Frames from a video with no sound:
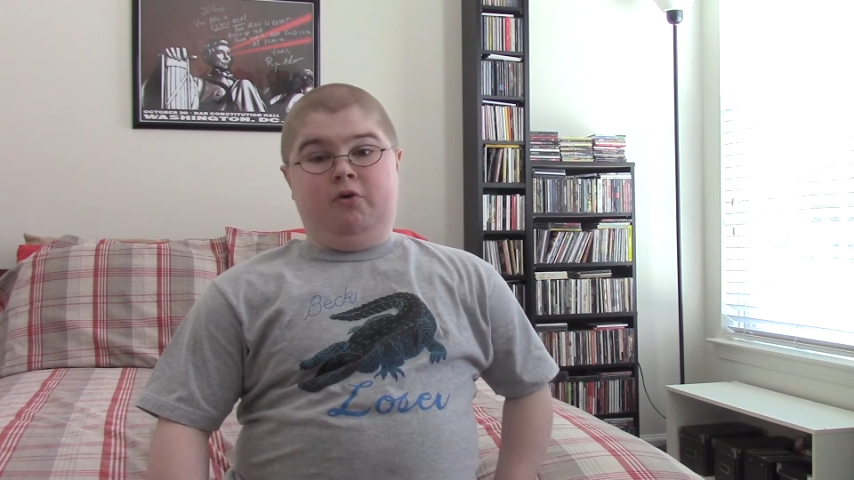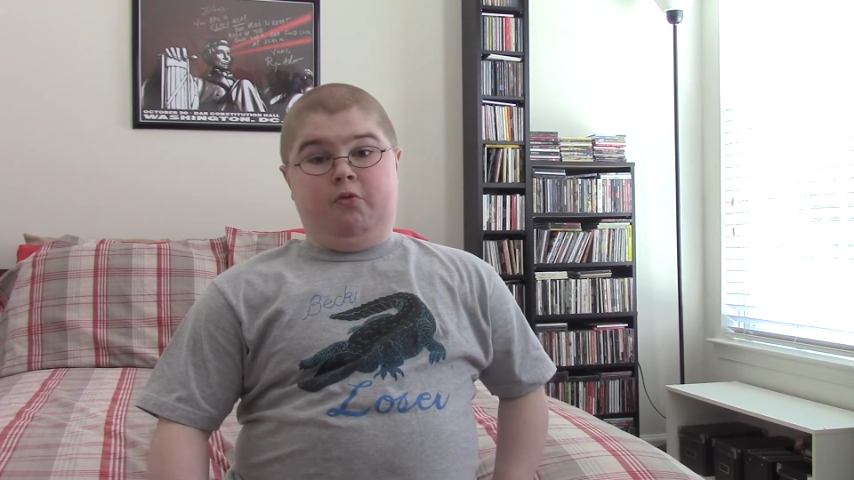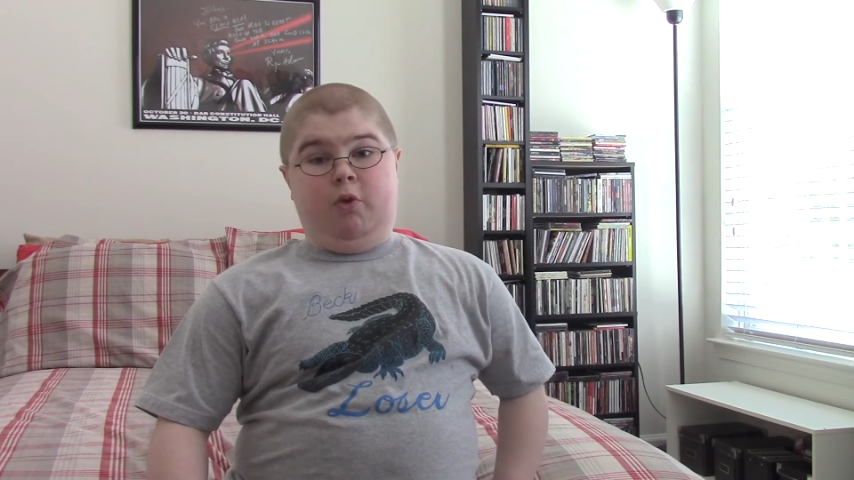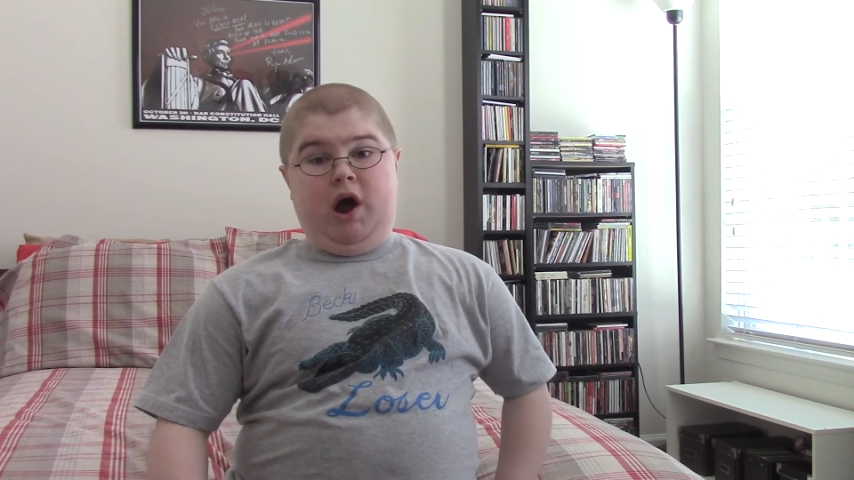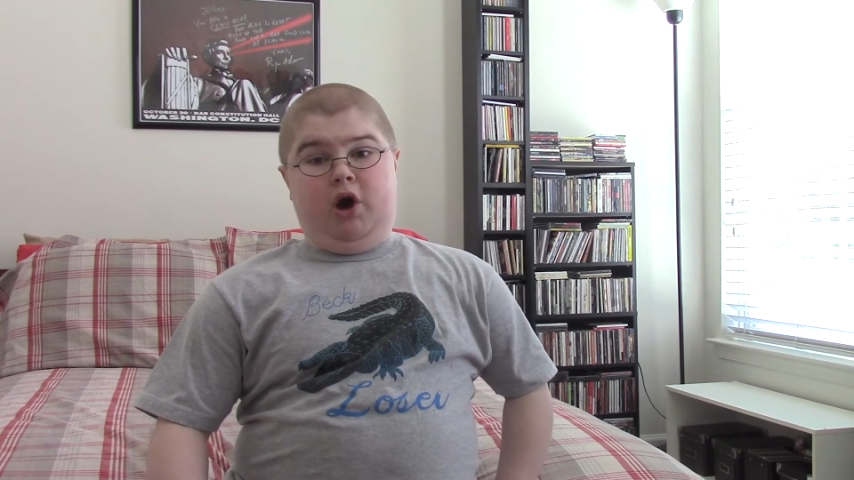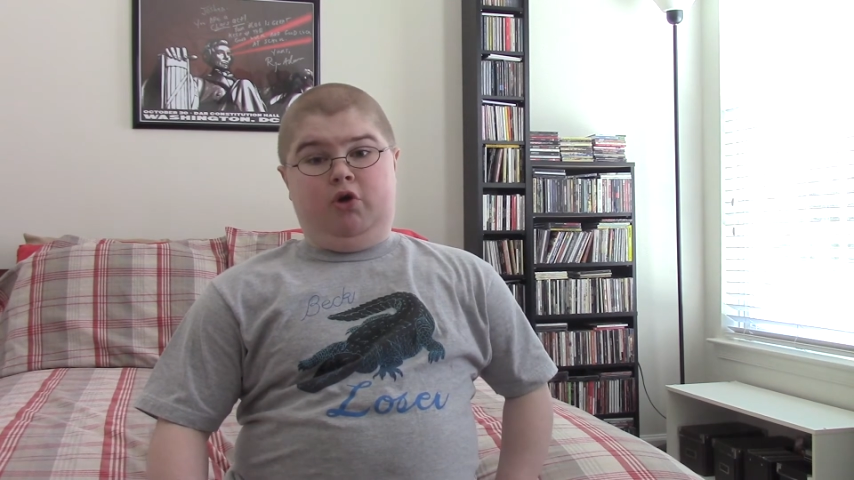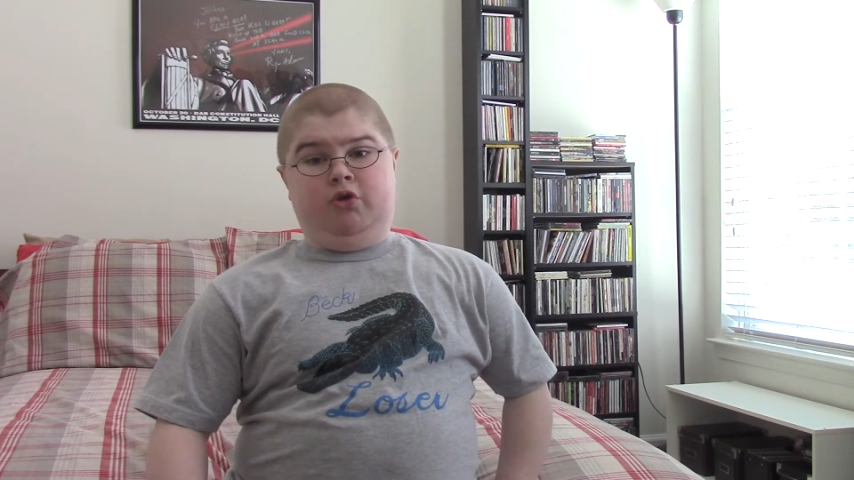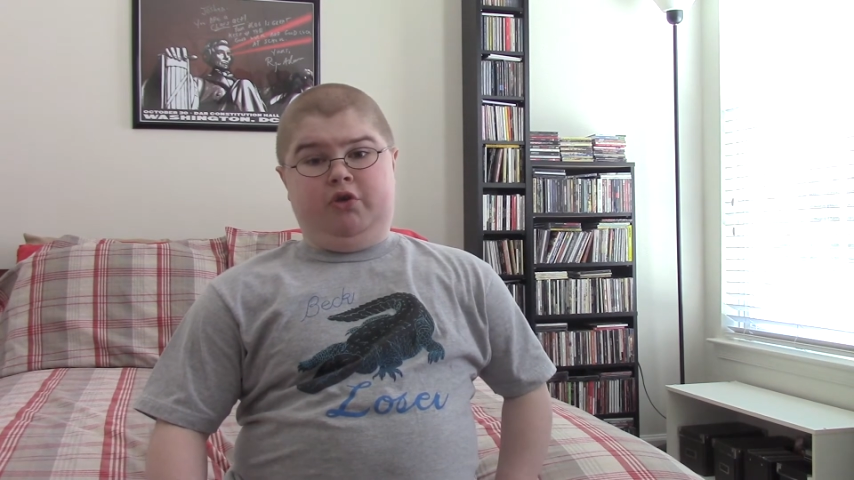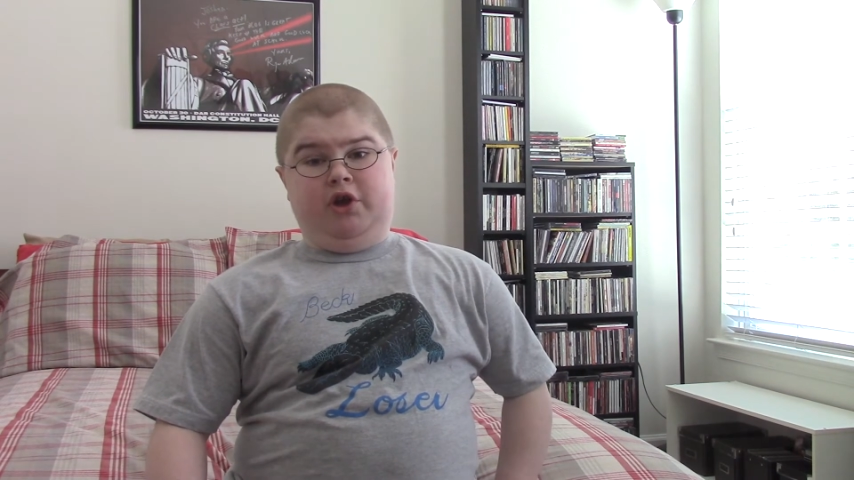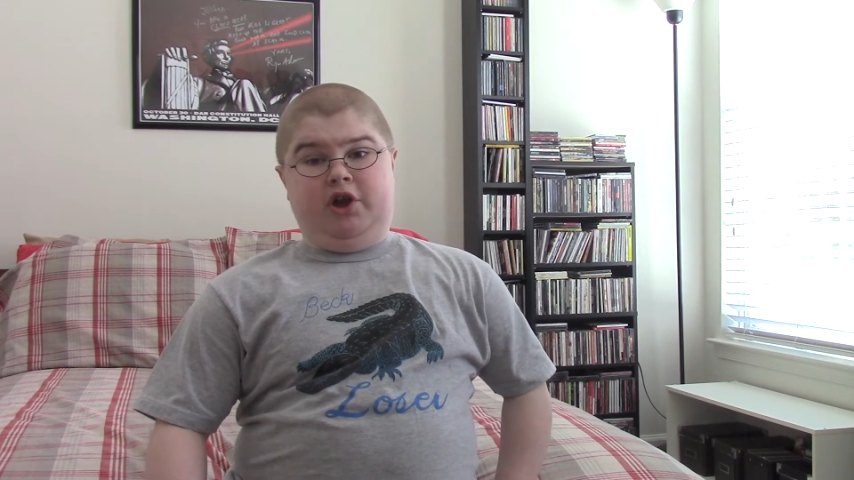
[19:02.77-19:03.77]

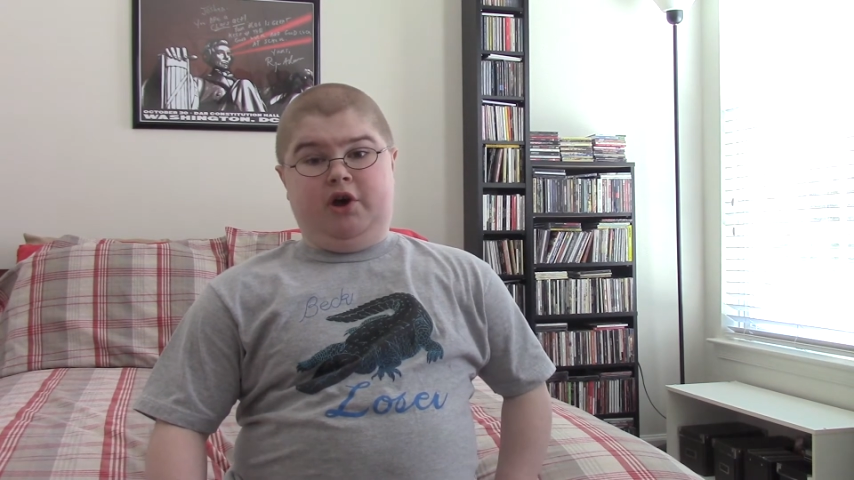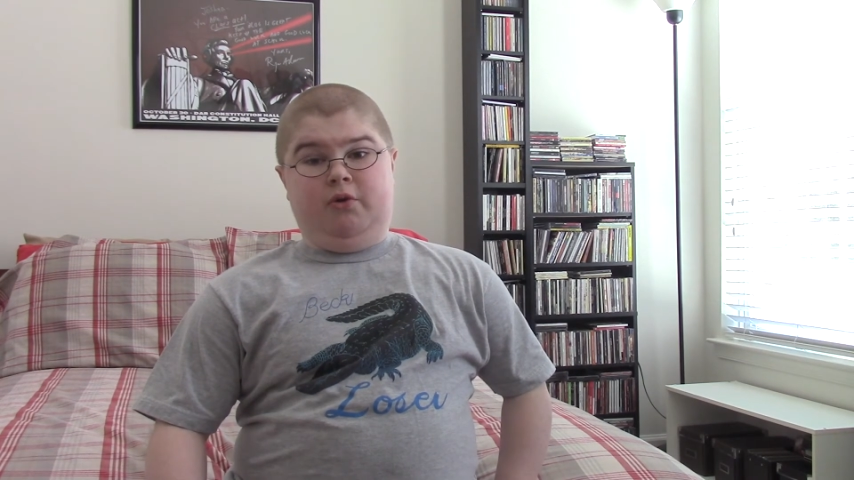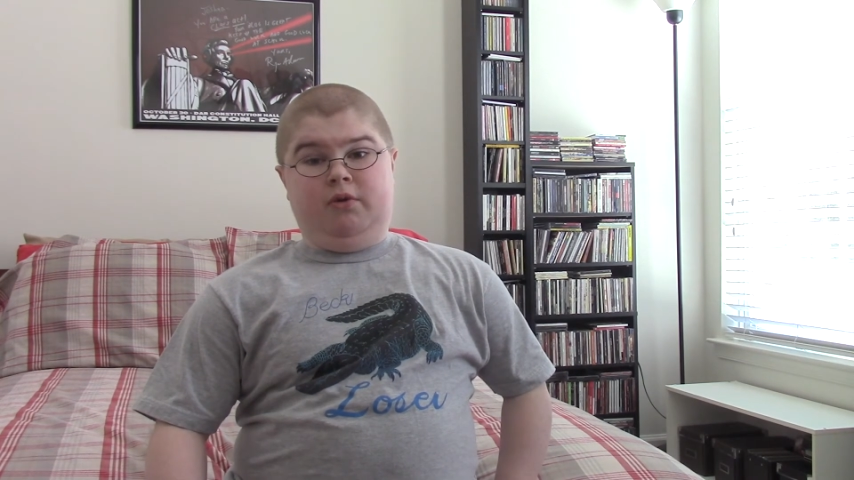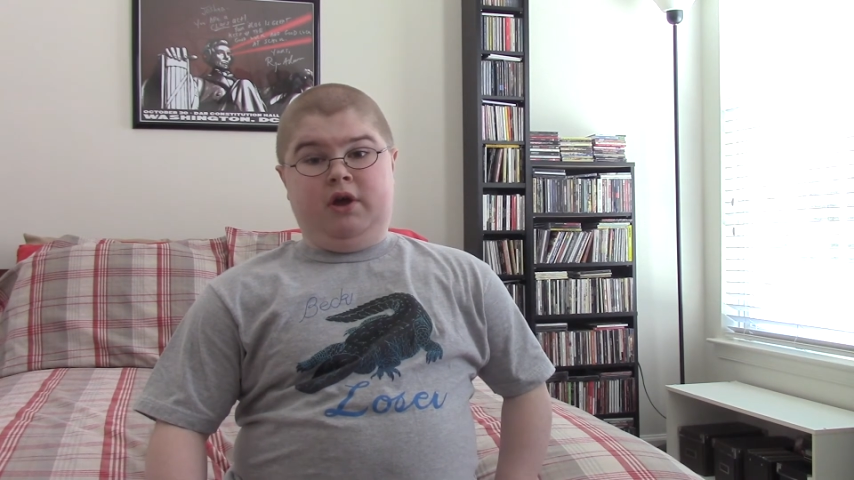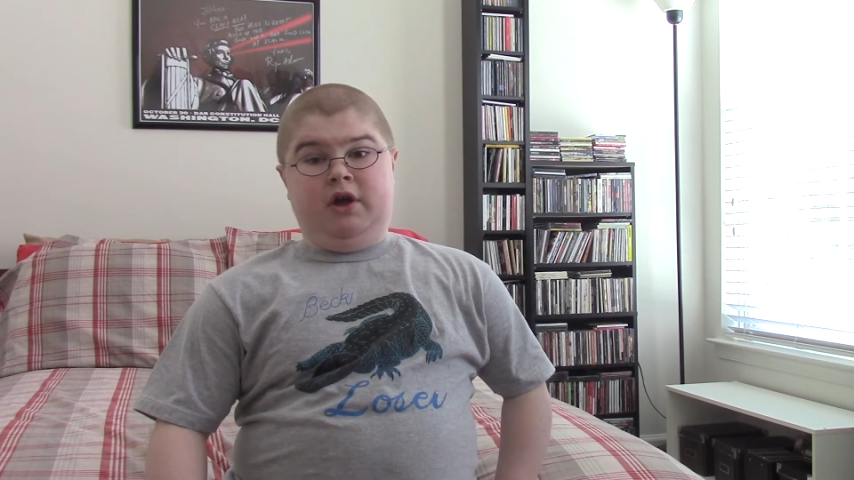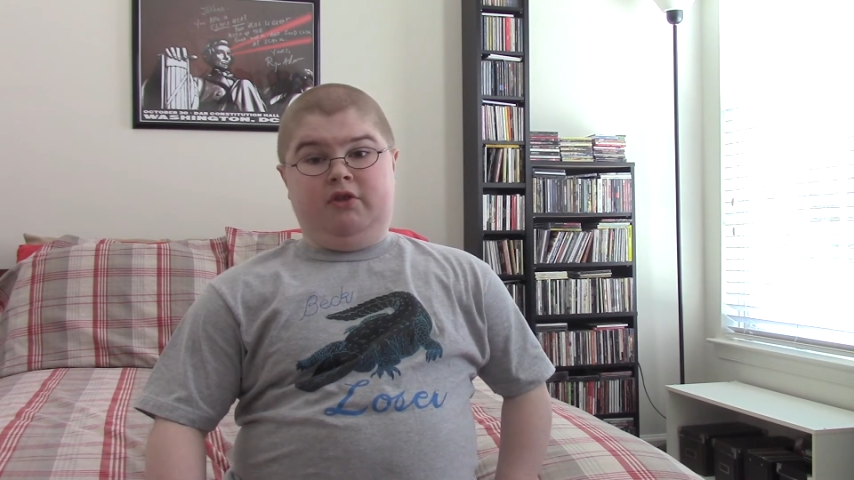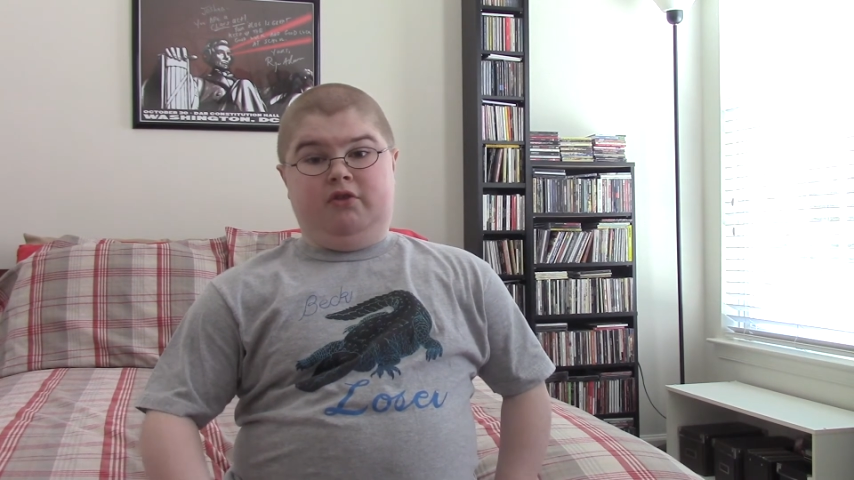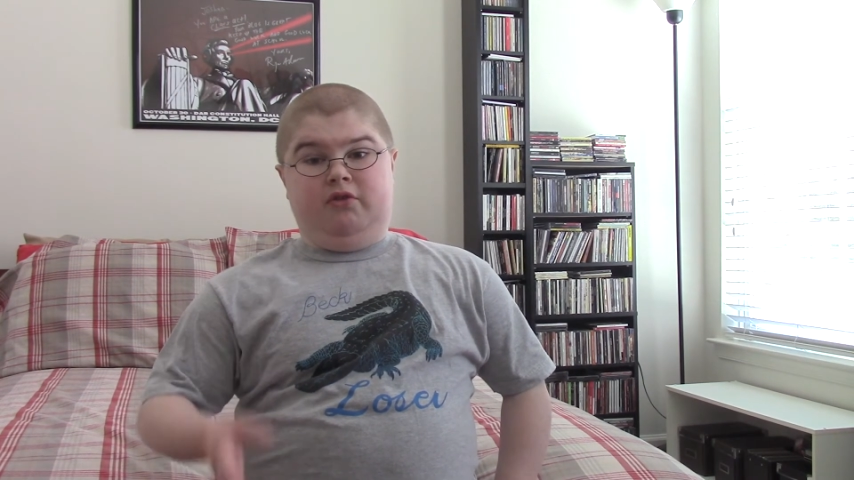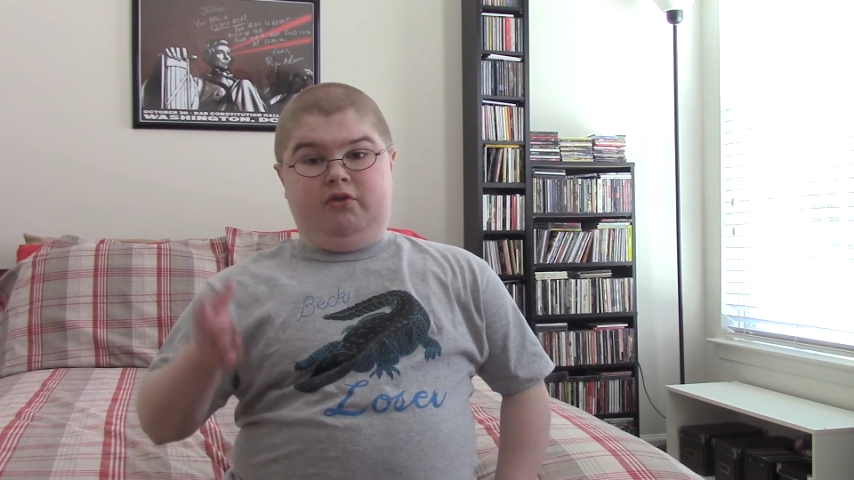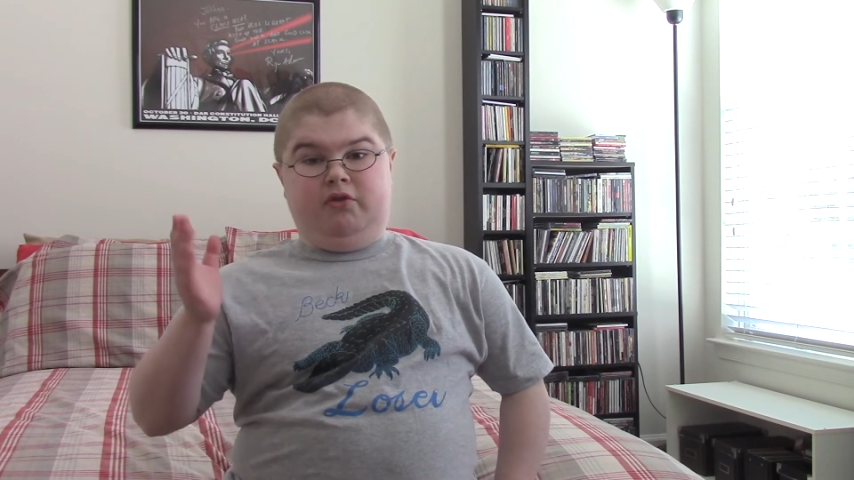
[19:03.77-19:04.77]
well,
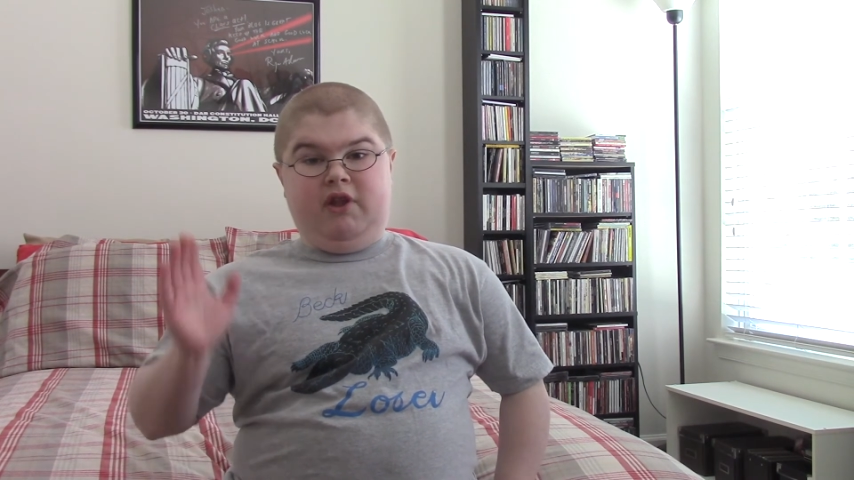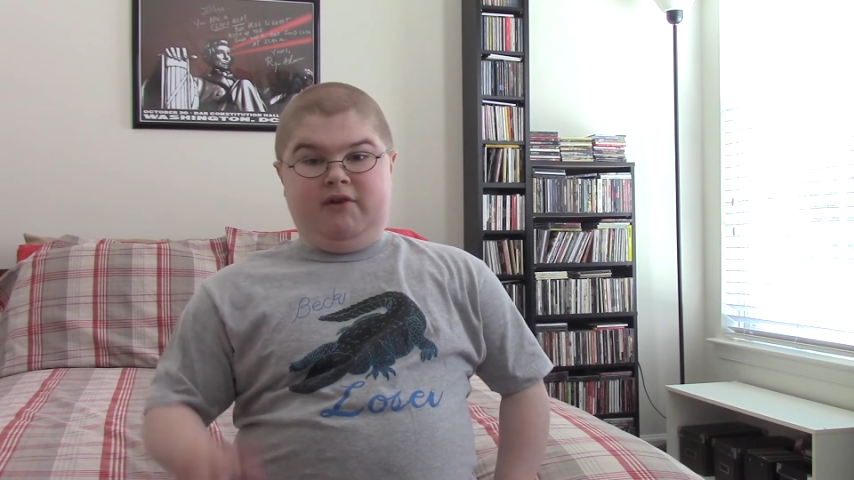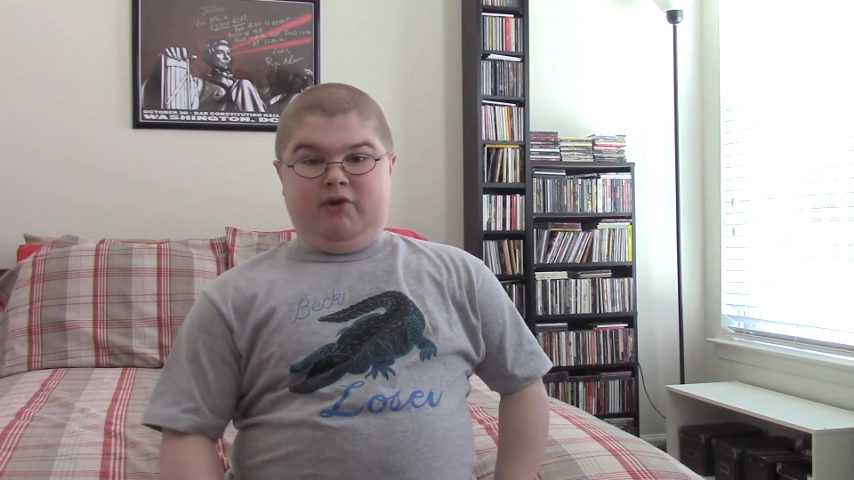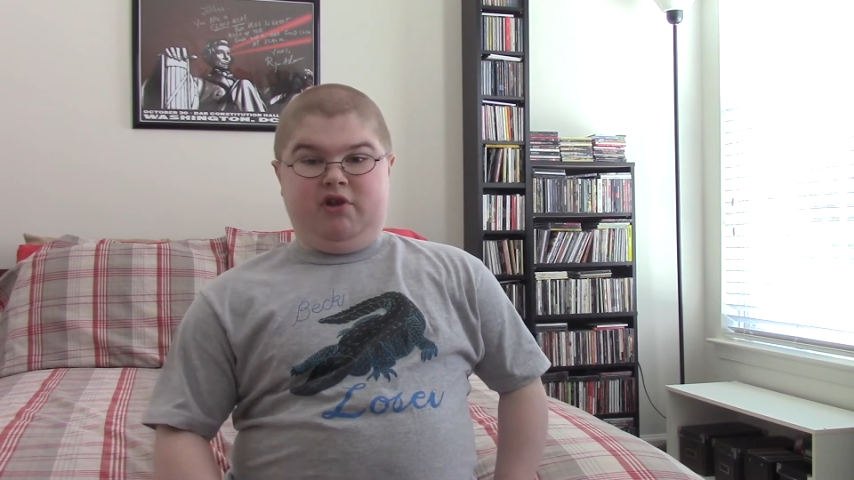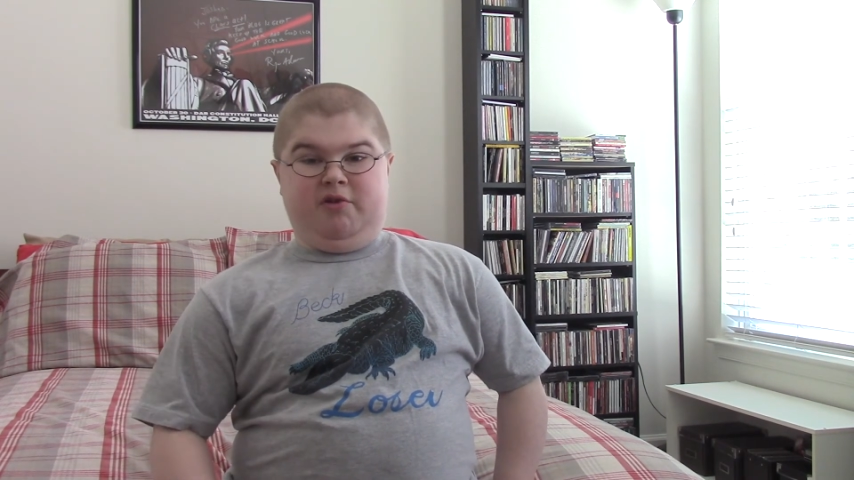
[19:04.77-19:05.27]
never